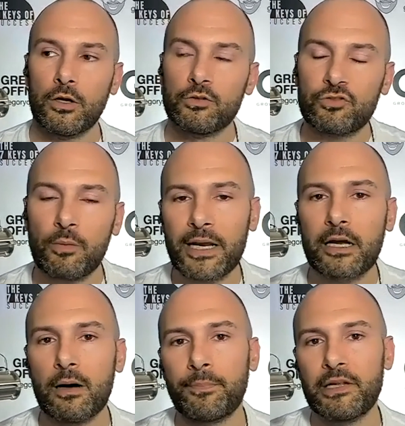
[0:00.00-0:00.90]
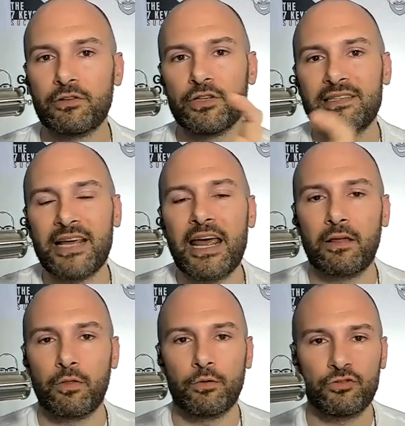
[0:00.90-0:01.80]
So many companies could
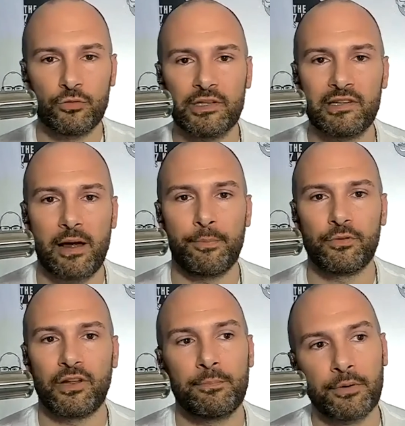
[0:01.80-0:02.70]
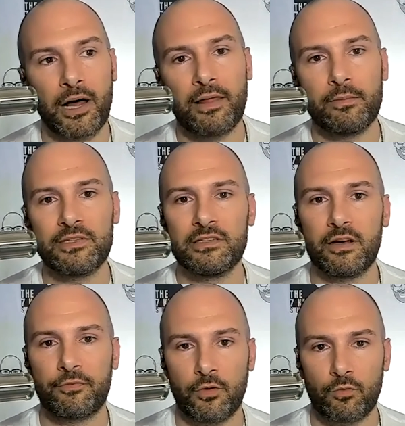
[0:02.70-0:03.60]
take those two examples and apply them to
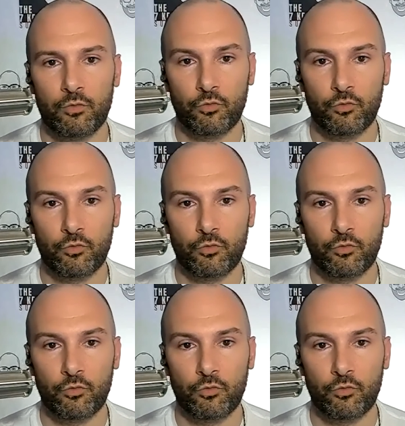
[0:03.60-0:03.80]
different